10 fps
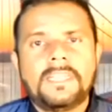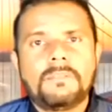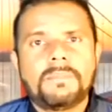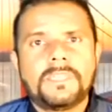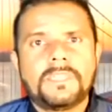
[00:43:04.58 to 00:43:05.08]

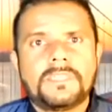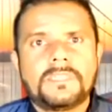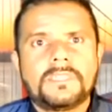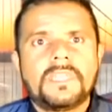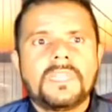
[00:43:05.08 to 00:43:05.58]
patients
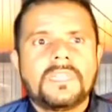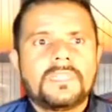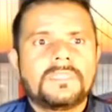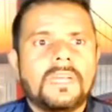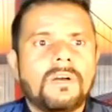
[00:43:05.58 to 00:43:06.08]

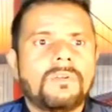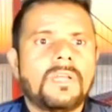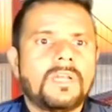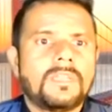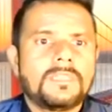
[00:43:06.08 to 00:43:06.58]
is
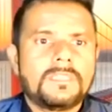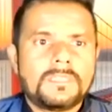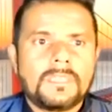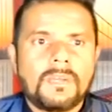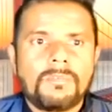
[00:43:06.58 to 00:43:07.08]
how this is
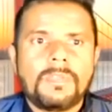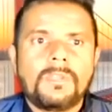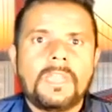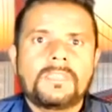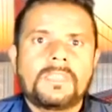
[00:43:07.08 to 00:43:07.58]
how we
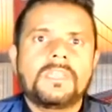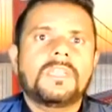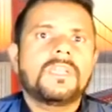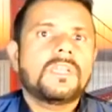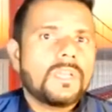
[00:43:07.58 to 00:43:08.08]
actually
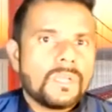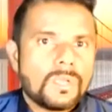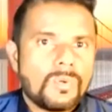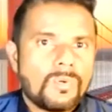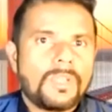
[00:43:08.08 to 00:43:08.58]

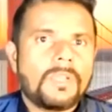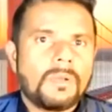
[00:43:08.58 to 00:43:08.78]
going.